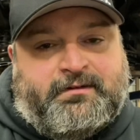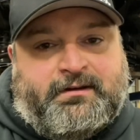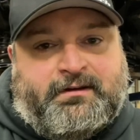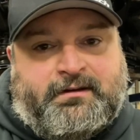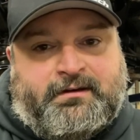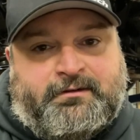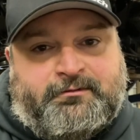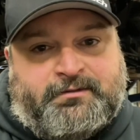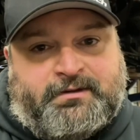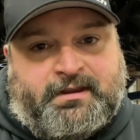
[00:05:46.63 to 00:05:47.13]

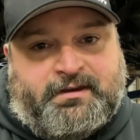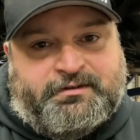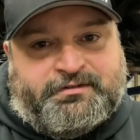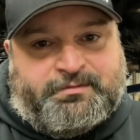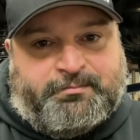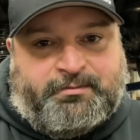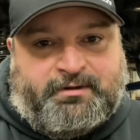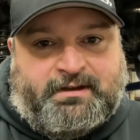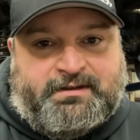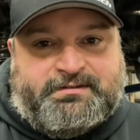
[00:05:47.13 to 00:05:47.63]
And he was kind of
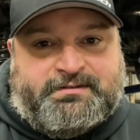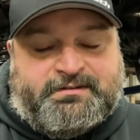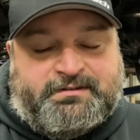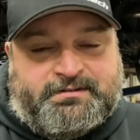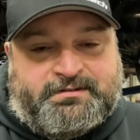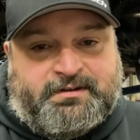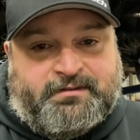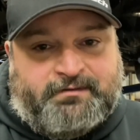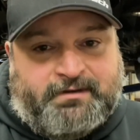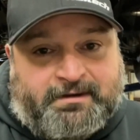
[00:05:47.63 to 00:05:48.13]
surprised at the
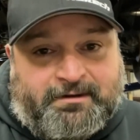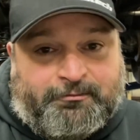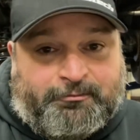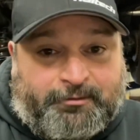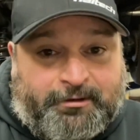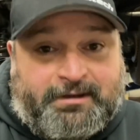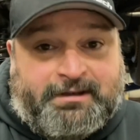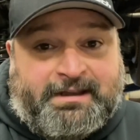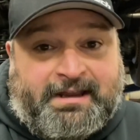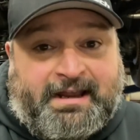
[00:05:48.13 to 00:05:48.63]
stuff he didn't
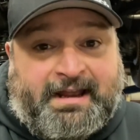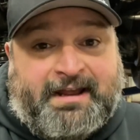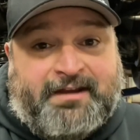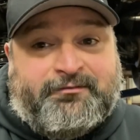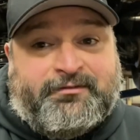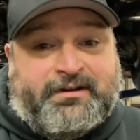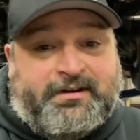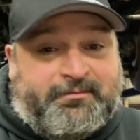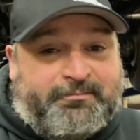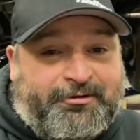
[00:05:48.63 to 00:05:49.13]
really
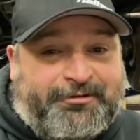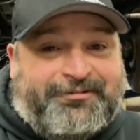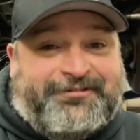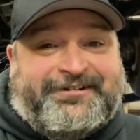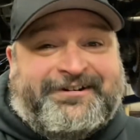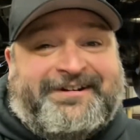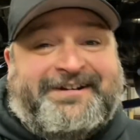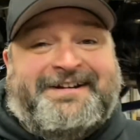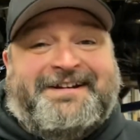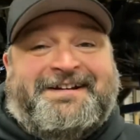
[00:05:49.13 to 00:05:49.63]
have
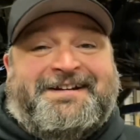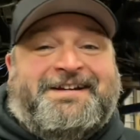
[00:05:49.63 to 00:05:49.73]
anymore.